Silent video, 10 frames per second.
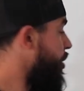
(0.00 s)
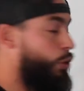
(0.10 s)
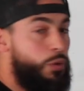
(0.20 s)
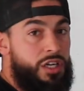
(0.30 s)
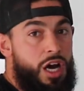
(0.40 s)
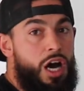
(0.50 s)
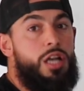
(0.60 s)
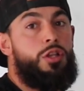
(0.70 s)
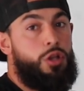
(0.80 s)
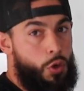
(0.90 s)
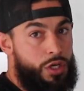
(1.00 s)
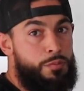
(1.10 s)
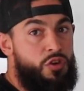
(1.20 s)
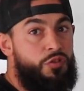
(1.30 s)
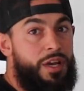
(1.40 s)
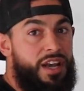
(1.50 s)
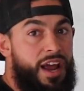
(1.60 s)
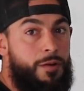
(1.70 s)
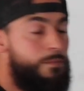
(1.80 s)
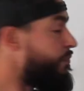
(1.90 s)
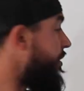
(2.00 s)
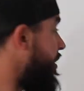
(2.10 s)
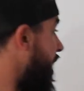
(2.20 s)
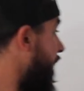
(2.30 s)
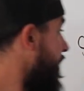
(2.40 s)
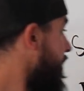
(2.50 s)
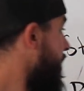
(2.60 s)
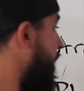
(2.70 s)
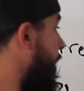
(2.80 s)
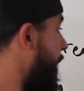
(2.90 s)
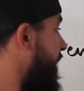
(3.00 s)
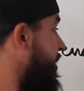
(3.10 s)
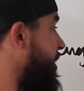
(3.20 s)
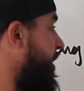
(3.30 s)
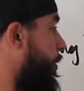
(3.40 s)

to an unloaded movement now, okay? As you see